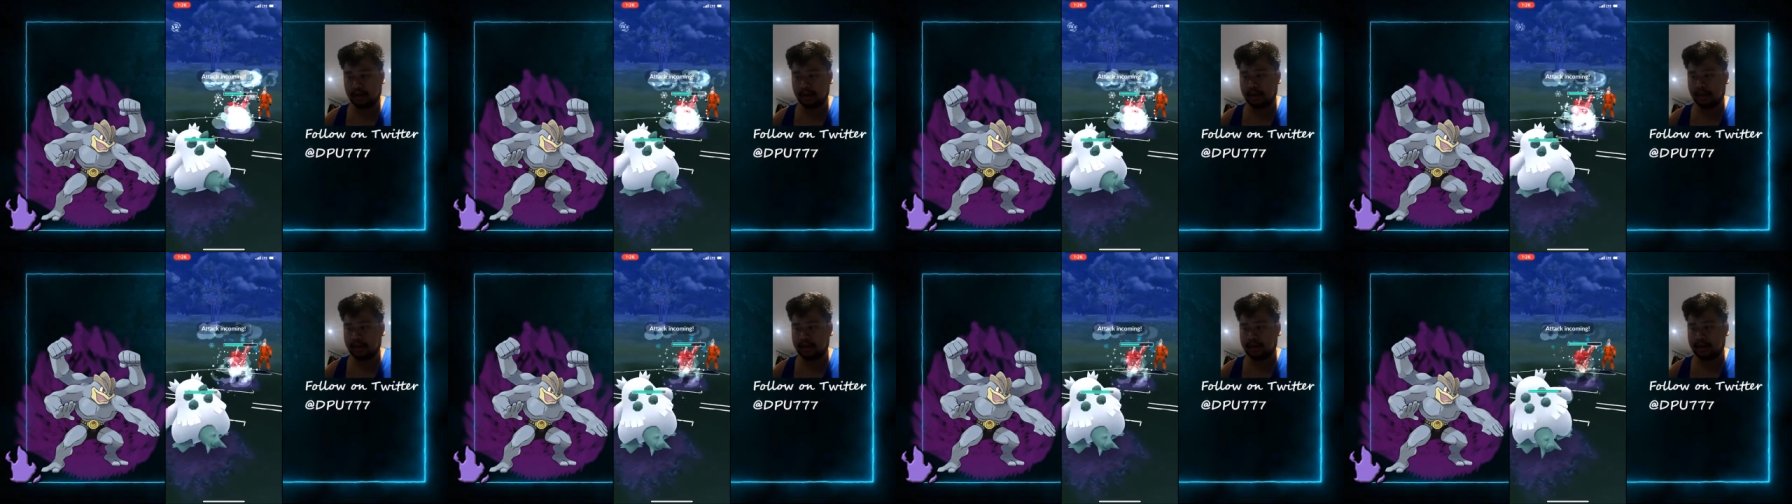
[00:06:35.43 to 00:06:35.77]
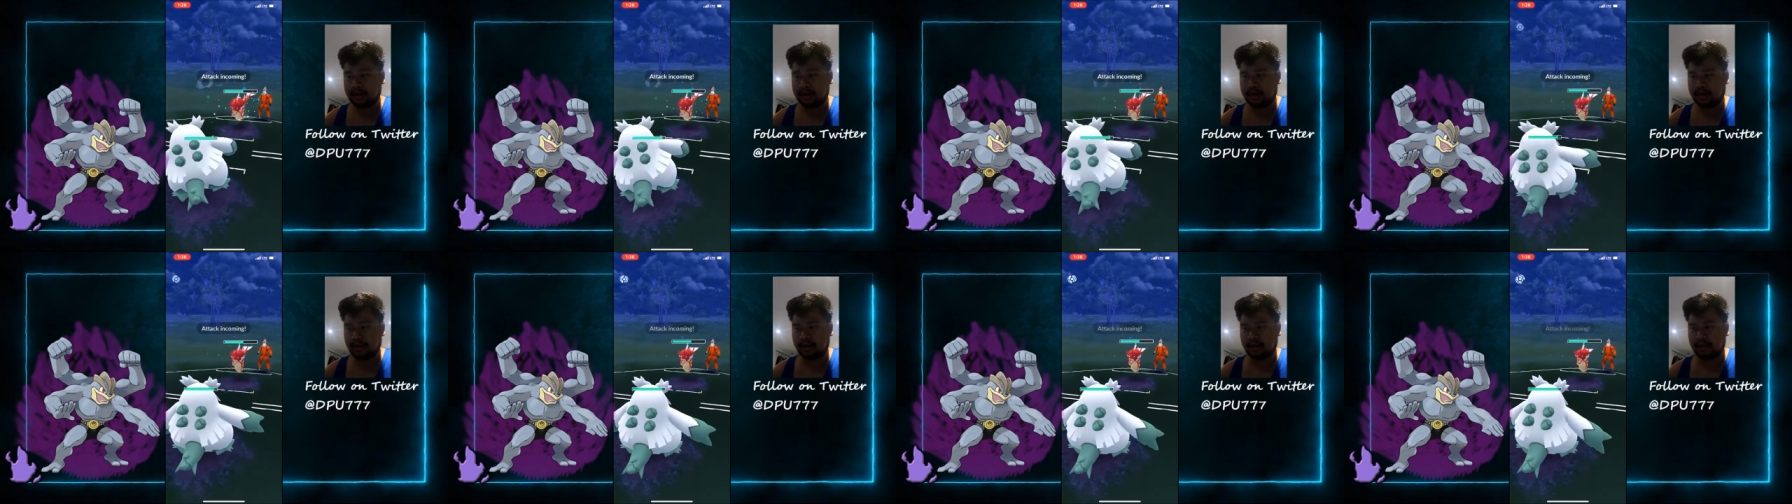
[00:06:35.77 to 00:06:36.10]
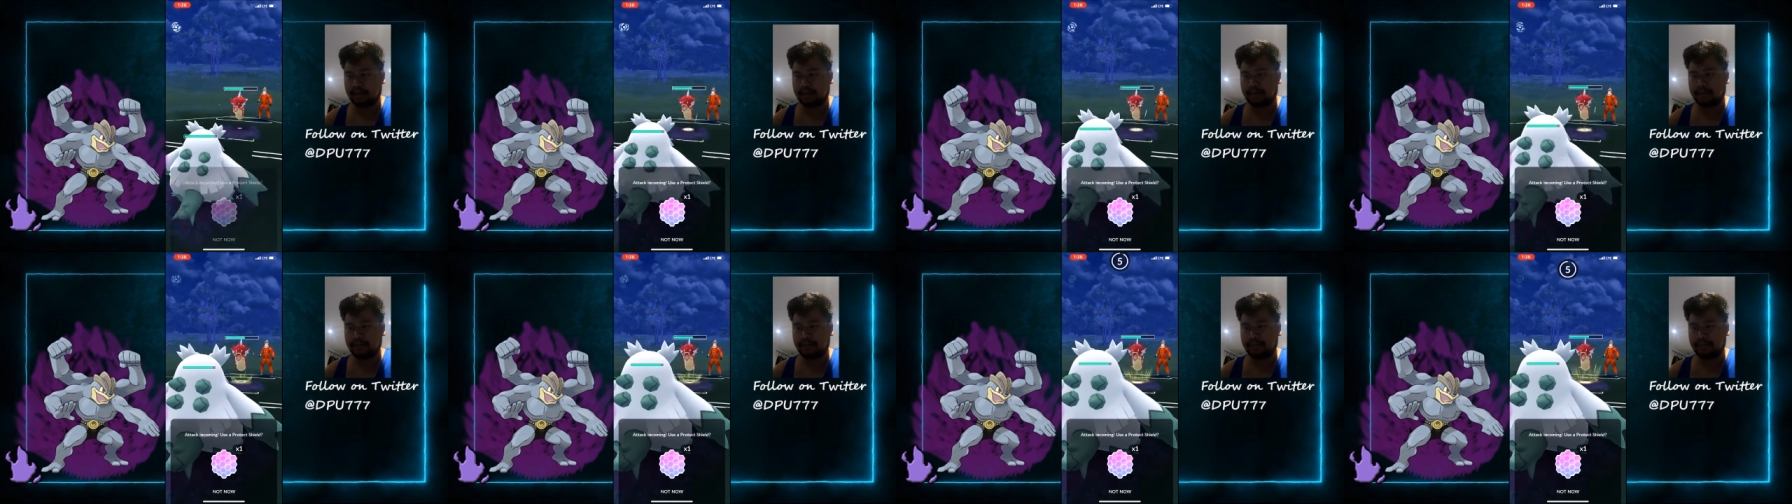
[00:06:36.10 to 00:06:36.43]
and
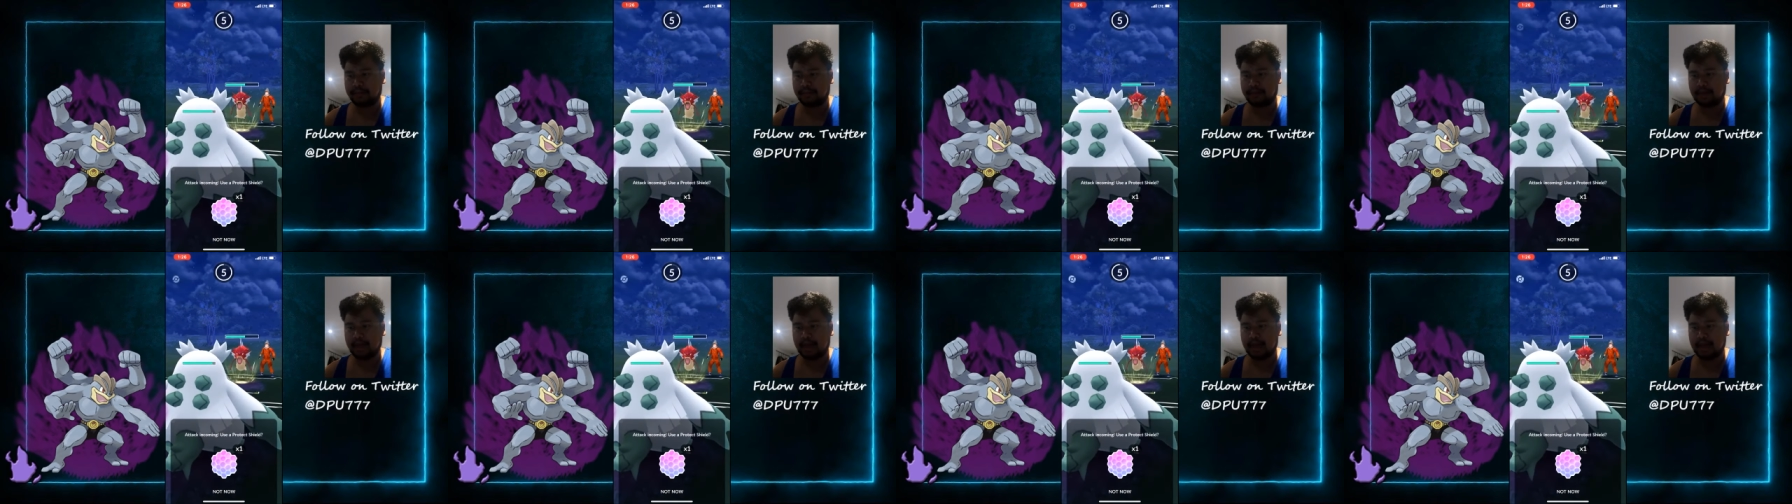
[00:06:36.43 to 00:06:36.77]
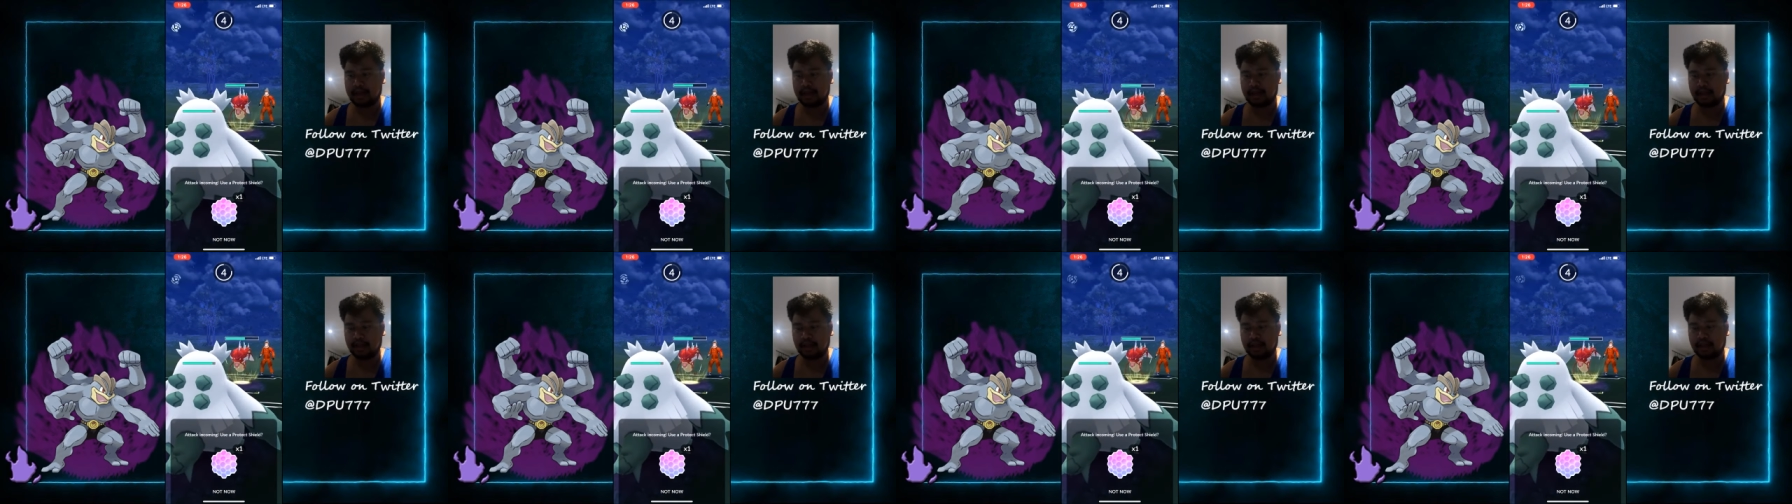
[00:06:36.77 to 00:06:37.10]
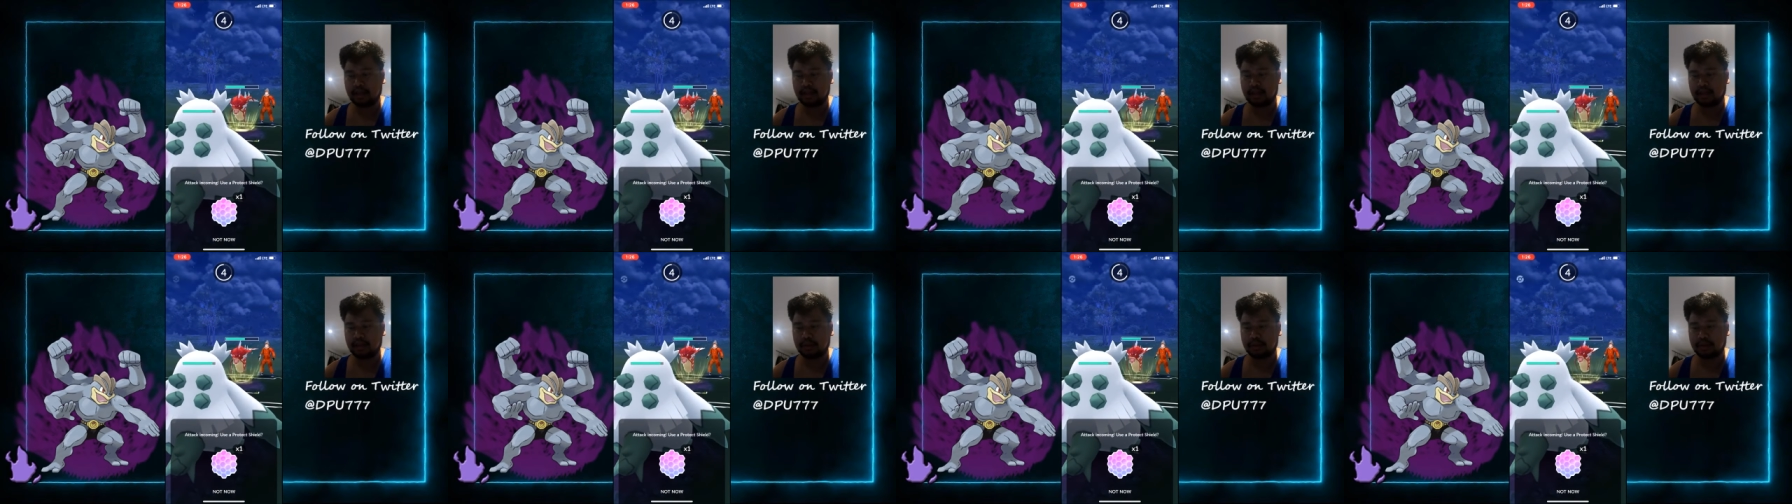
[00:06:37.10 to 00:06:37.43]
I think
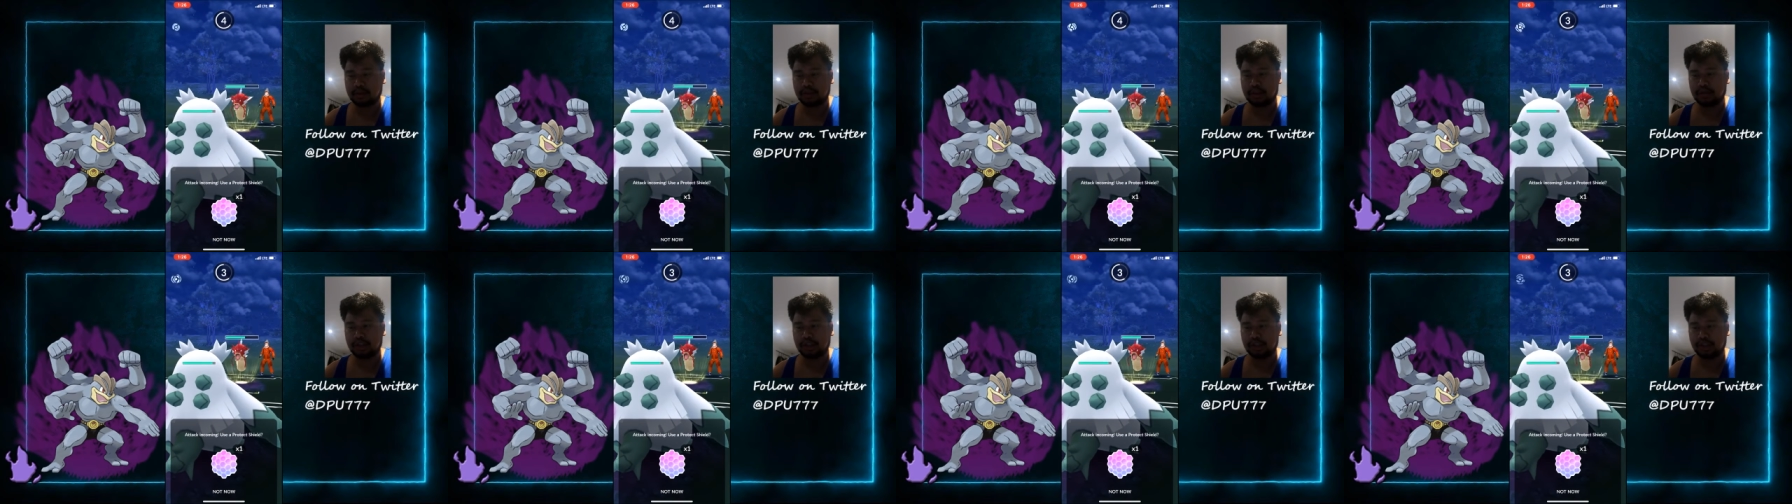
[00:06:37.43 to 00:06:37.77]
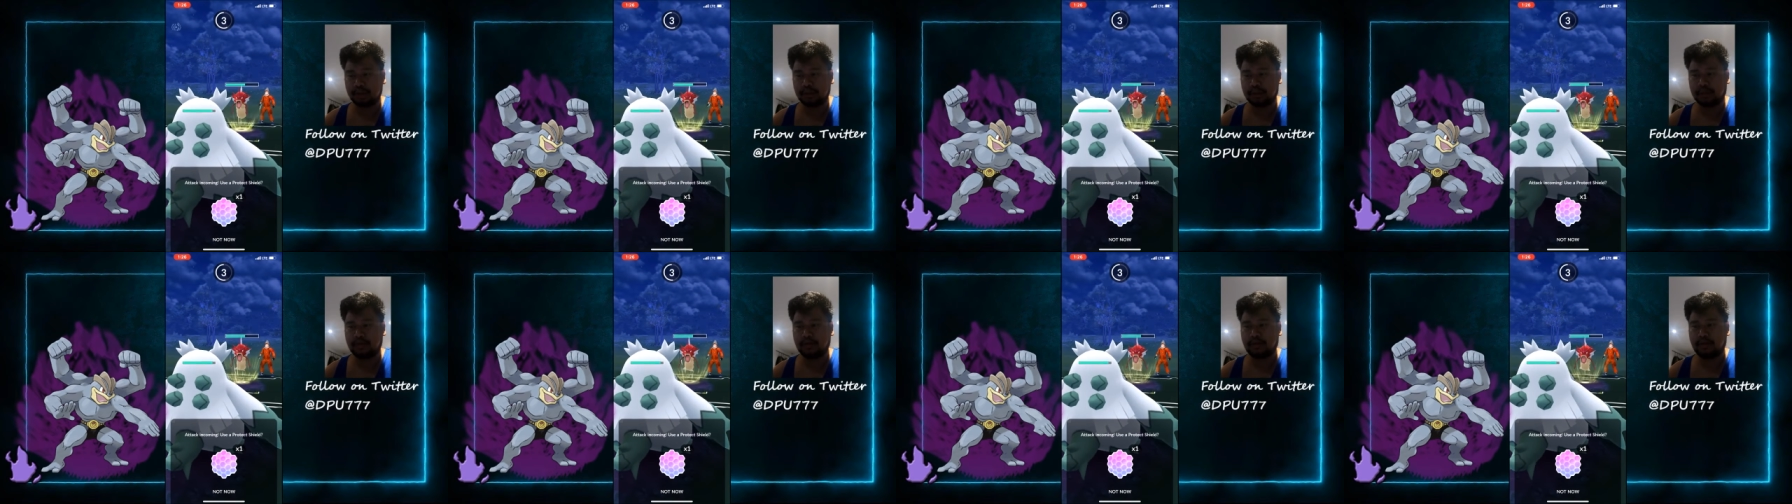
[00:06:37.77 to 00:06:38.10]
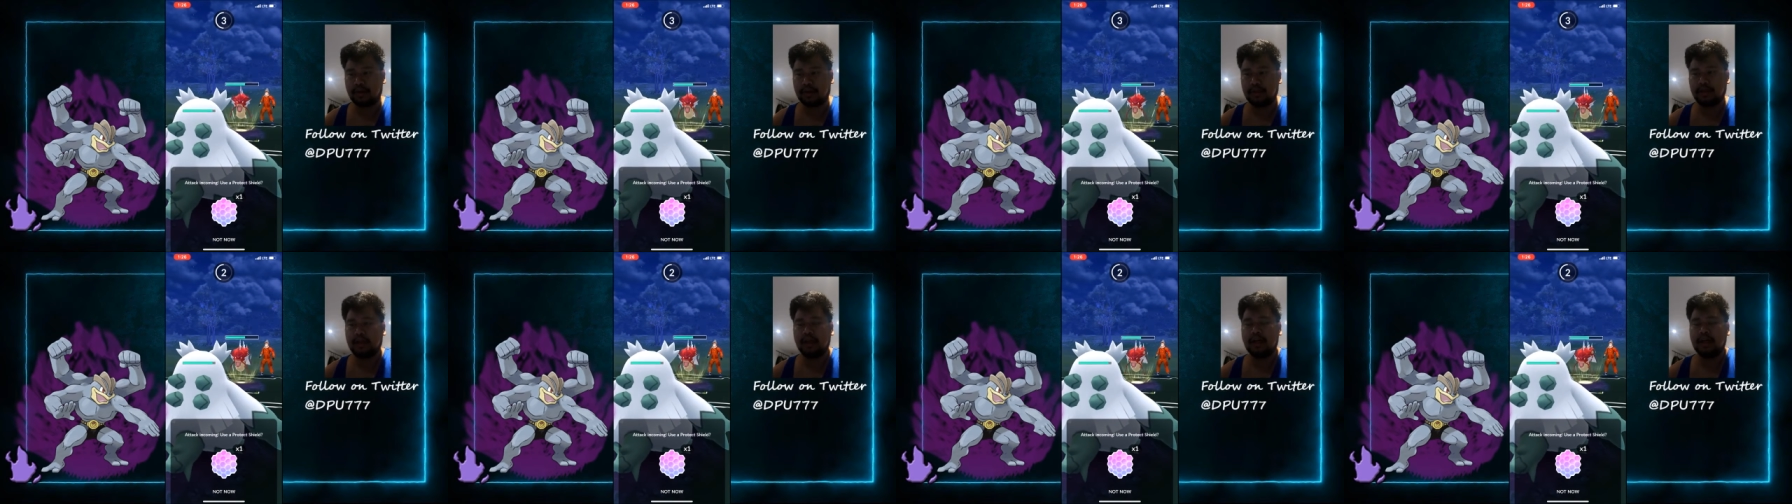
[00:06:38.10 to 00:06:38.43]
this should be
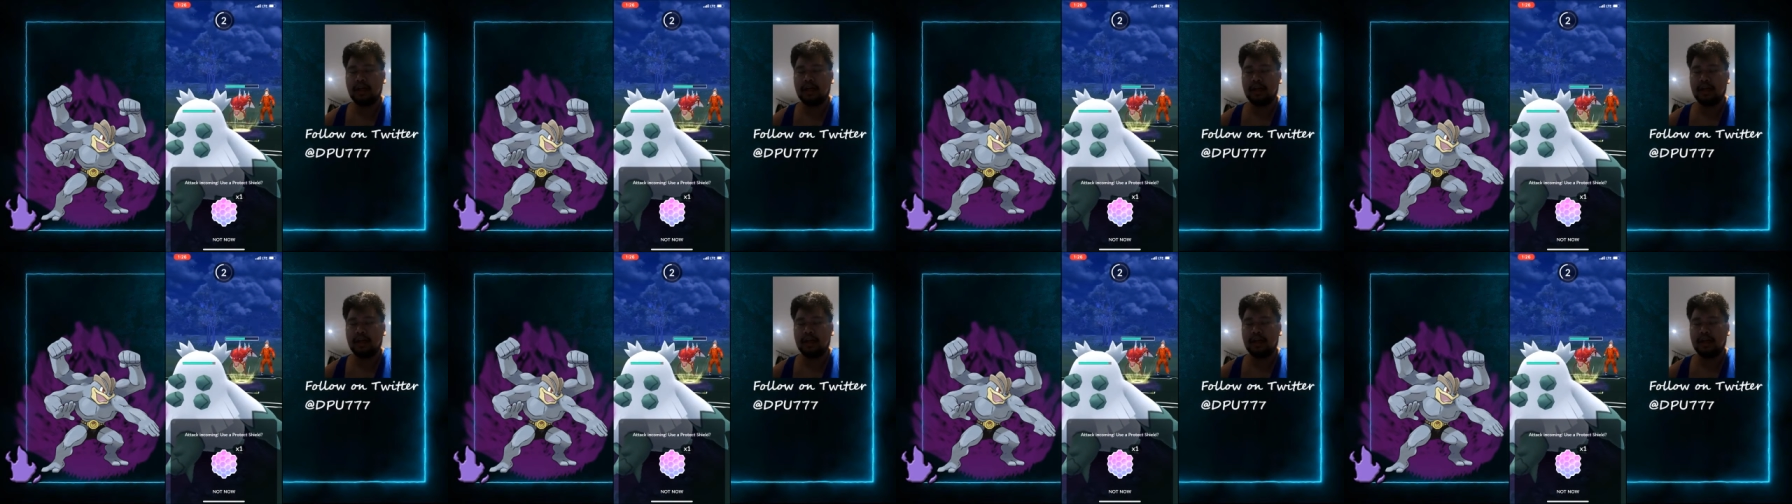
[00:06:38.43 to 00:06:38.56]
fine.